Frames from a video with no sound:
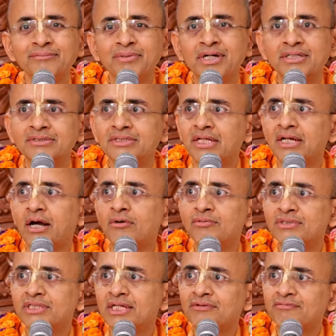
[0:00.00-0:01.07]
because then
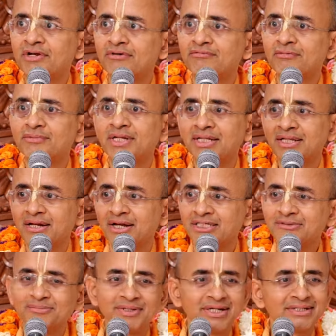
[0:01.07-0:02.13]
how is it different from the other
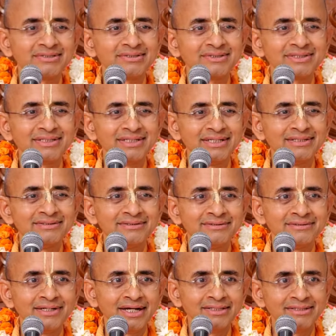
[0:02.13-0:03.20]
hospitals
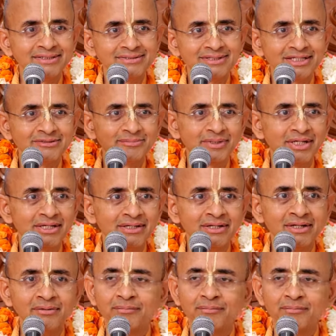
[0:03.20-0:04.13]
and this hospital?